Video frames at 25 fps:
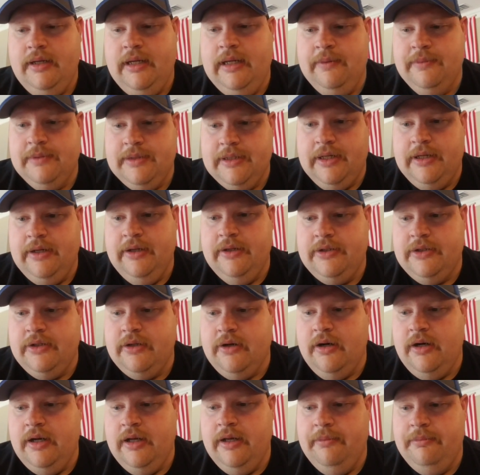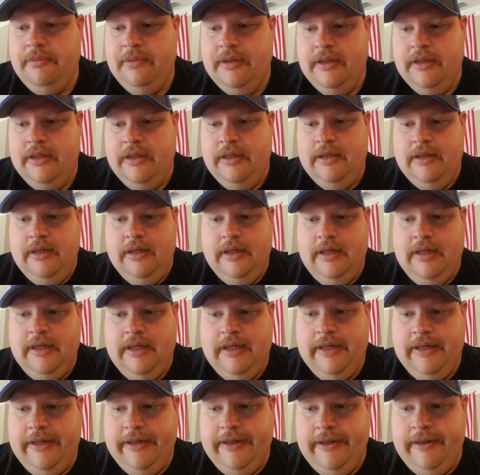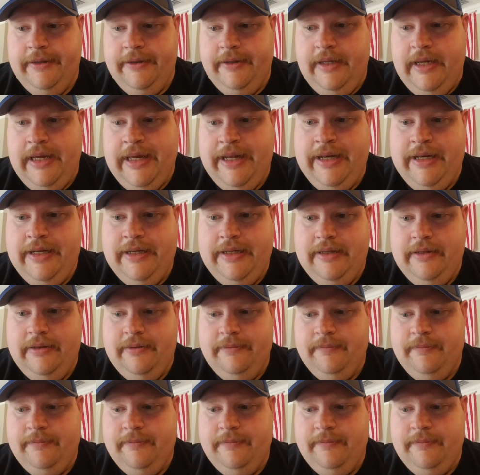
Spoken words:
It was a good startup, and it,